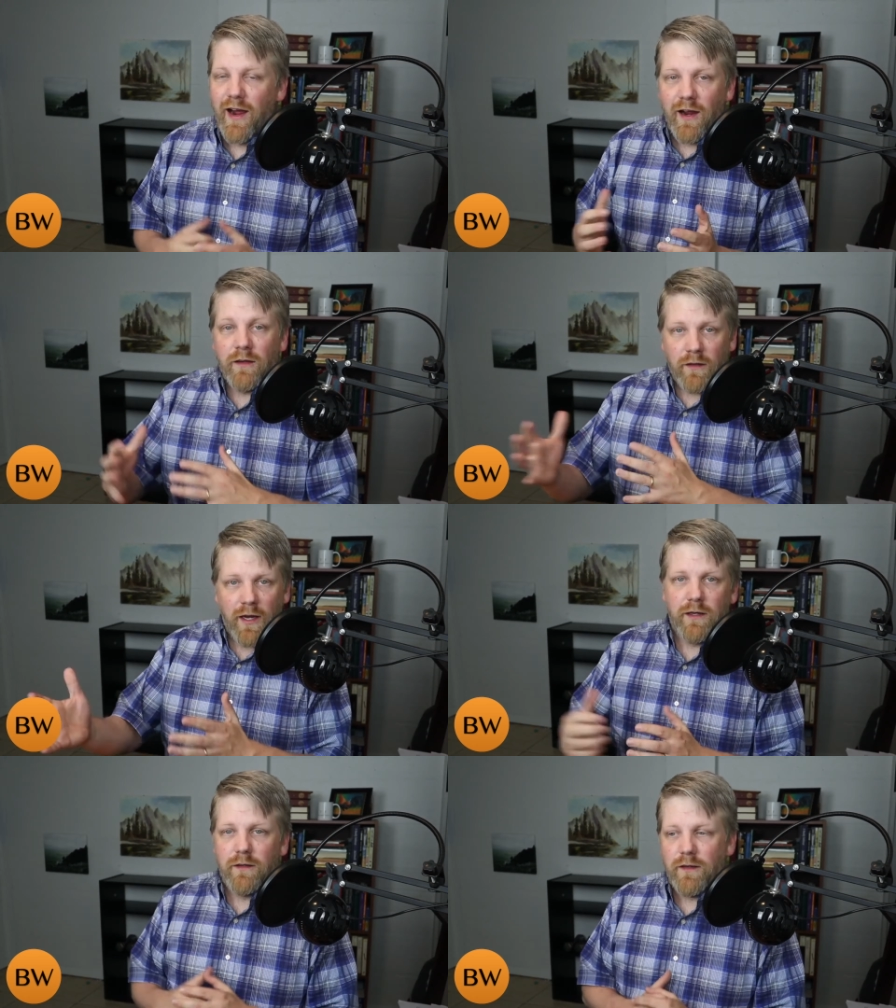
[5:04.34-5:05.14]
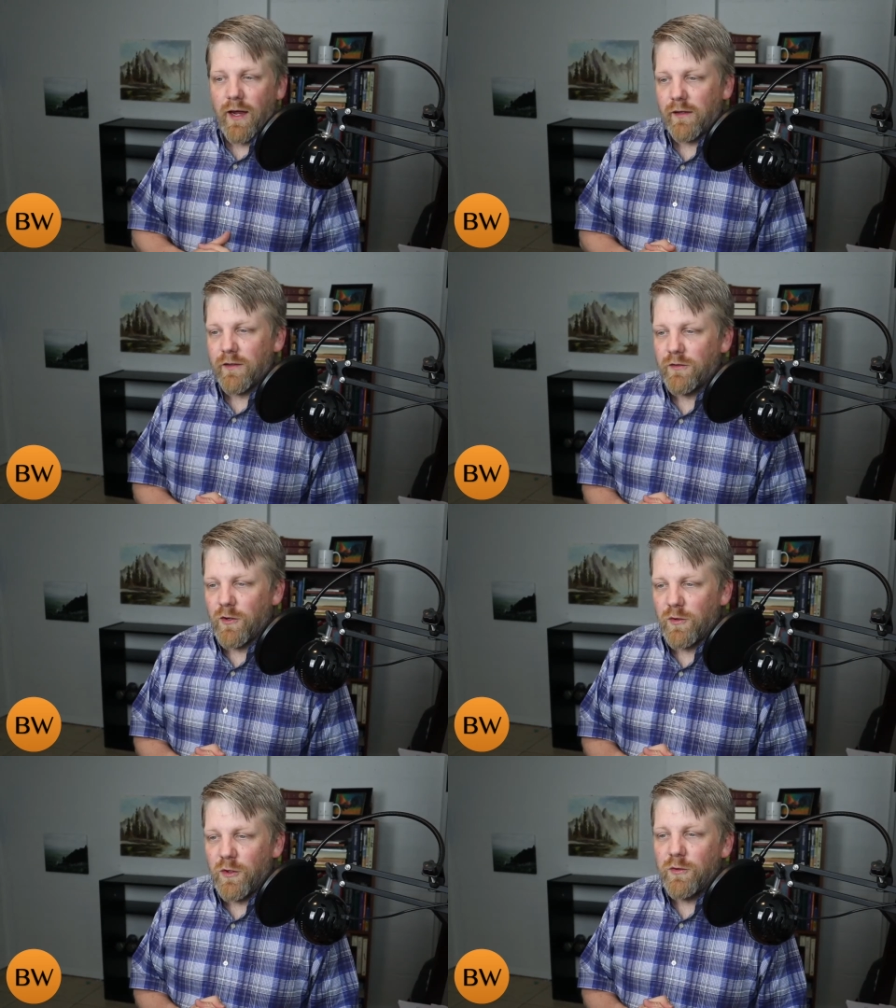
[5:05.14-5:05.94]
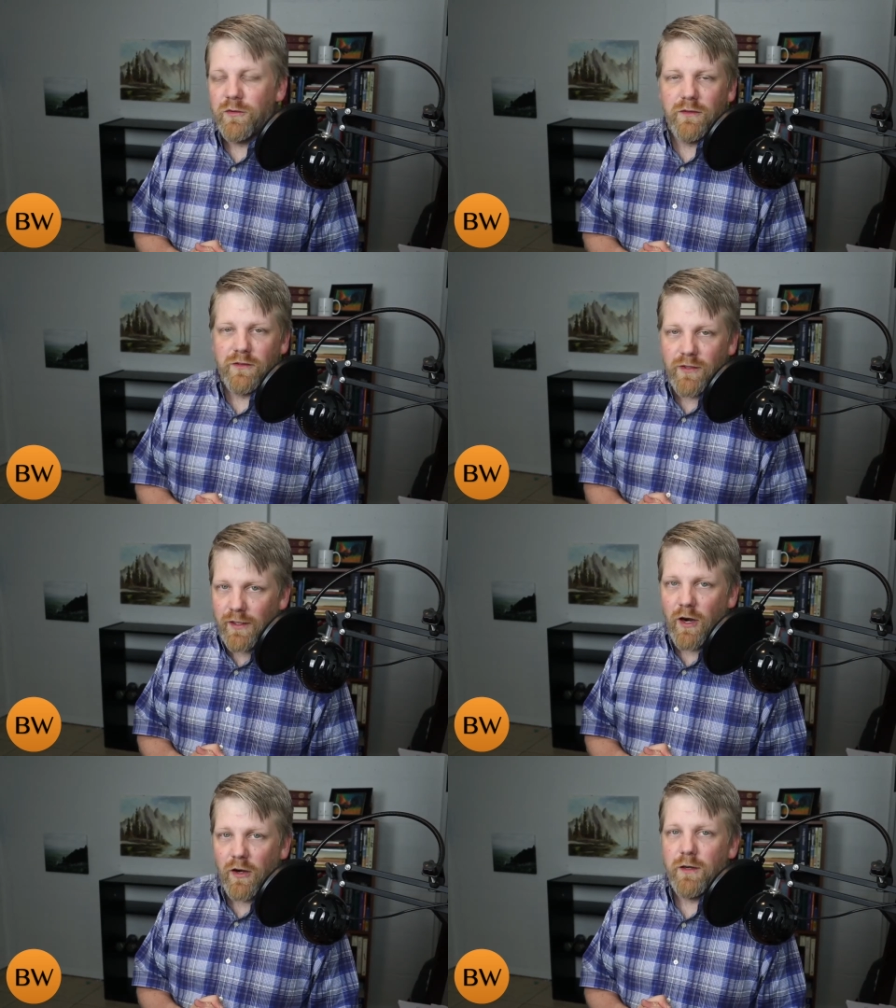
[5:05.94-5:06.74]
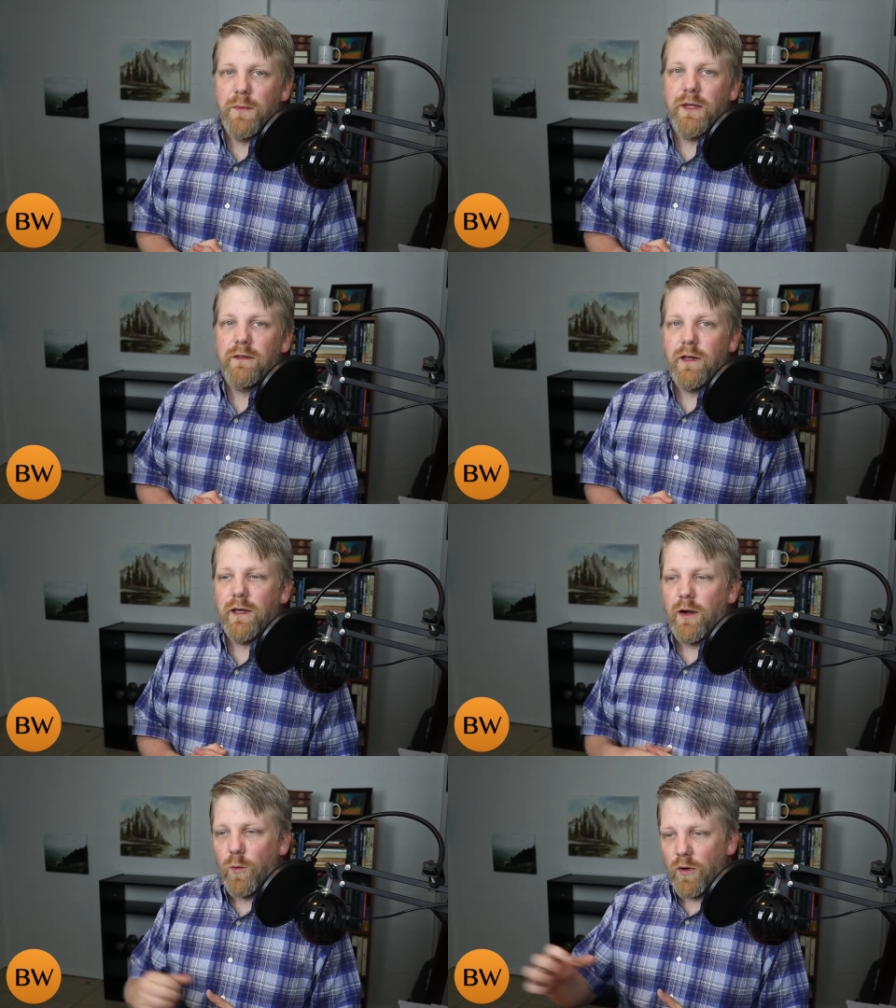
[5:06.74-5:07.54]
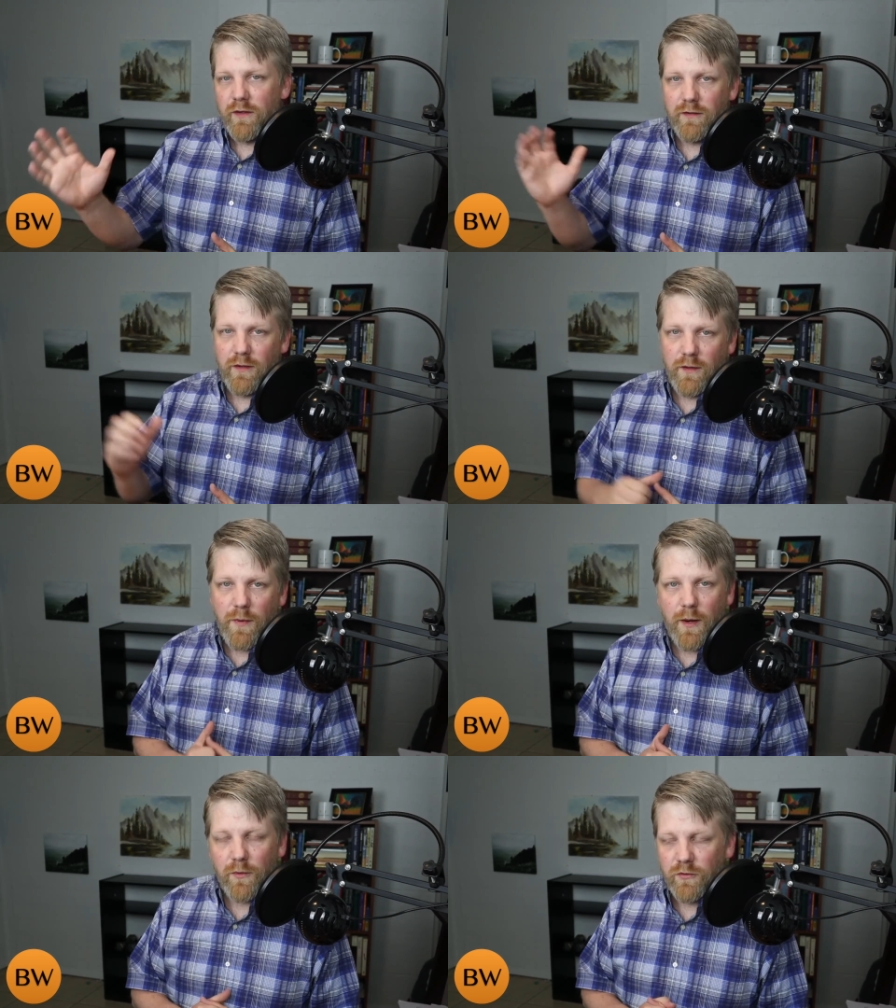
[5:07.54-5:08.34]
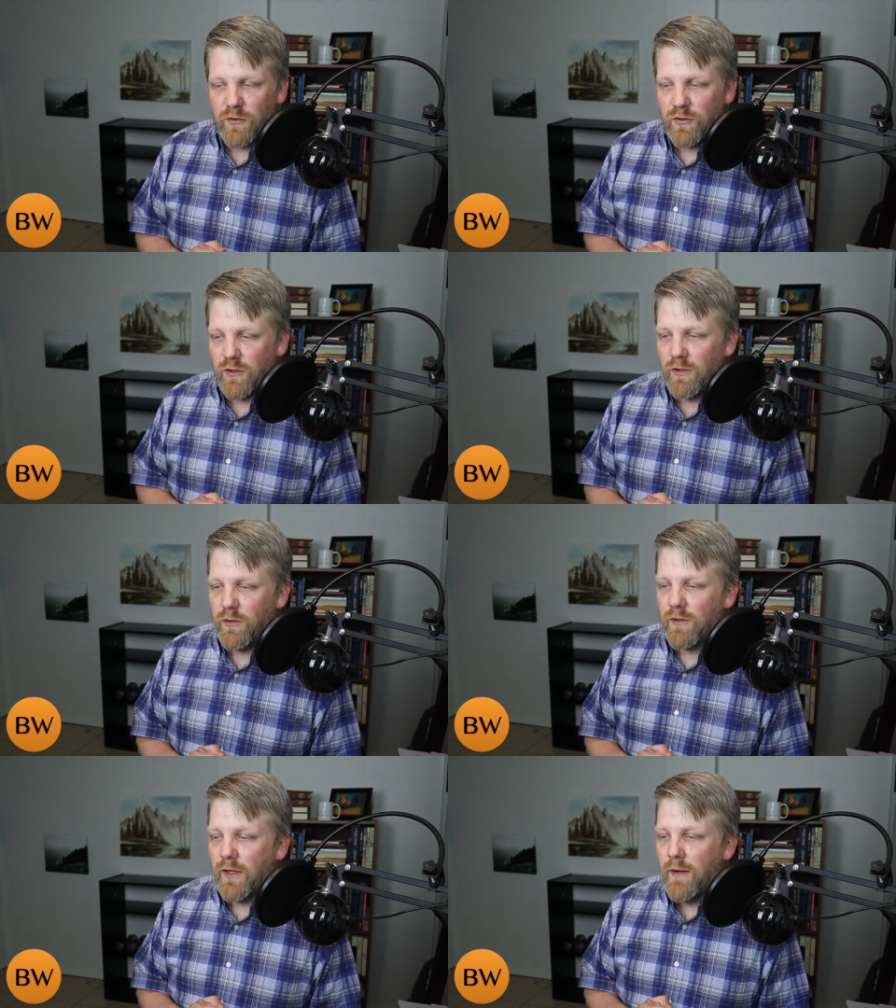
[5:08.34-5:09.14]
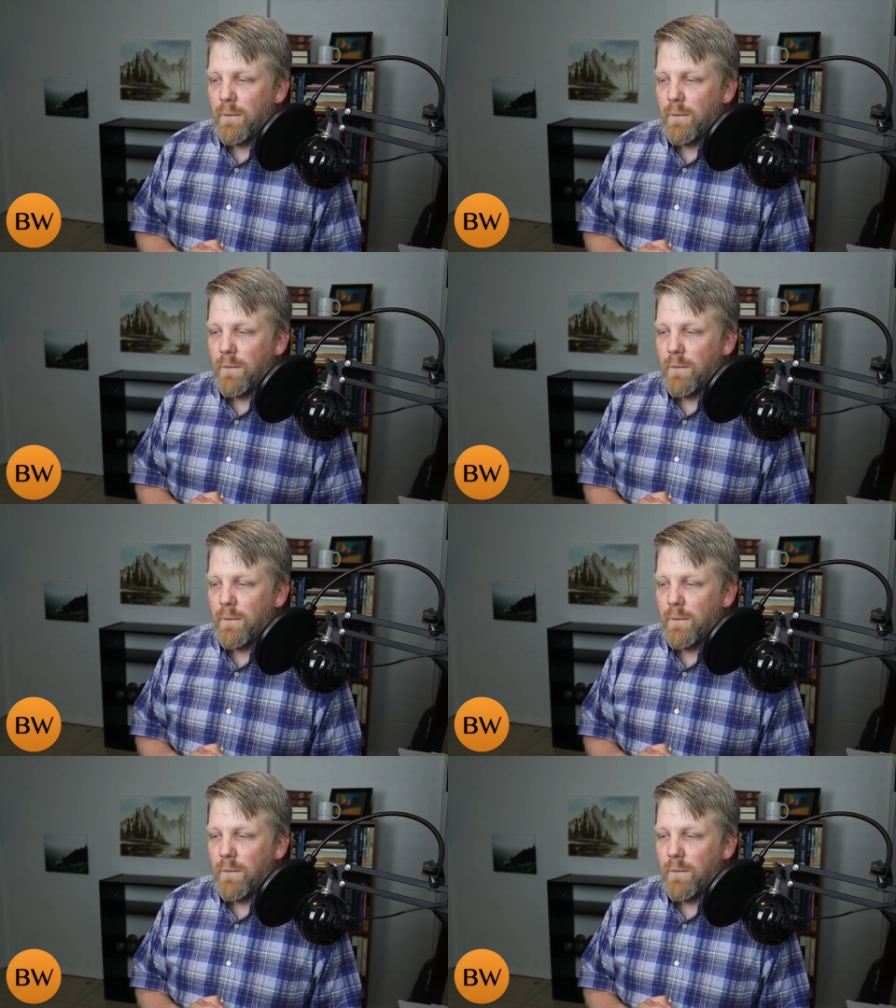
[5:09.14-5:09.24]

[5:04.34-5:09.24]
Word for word: I, unlike Alex, don't use silly arguments like a word isn't in the Bible, so you shouldn't use it.